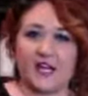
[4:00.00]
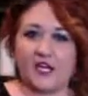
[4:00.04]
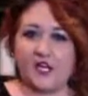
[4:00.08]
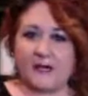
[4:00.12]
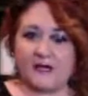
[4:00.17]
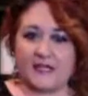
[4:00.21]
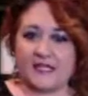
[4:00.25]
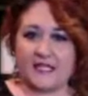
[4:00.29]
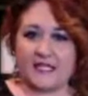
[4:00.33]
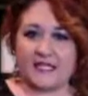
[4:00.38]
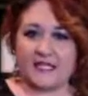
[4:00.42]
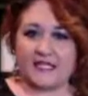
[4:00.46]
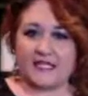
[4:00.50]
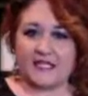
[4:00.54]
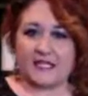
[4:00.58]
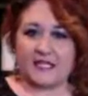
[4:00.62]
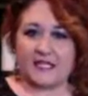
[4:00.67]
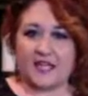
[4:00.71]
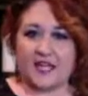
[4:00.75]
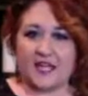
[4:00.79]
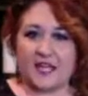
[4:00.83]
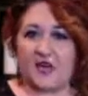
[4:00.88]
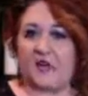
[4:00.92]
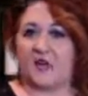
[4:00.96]
to be
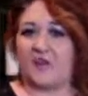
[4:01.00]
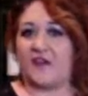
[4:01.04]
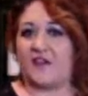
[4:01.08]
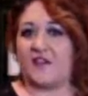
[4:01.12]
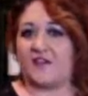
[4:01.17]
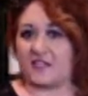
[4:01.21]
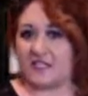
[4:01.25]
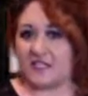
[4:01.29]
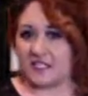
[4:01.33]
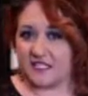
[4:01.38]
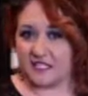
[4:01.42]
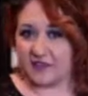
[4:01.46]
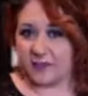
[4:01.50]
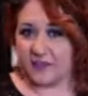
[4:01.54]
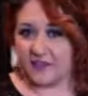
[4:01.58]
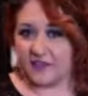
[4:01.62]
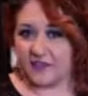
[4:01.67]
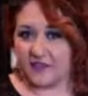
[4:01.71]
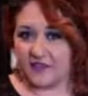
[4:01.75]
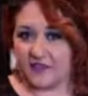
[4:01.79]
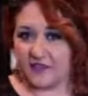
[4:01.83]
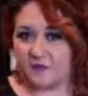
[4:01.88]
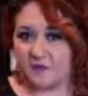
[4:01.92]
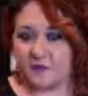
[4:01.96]
easy. I don't want to have to deal
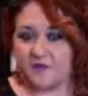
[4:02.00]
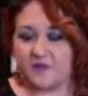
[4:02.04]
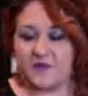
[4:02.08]
with it.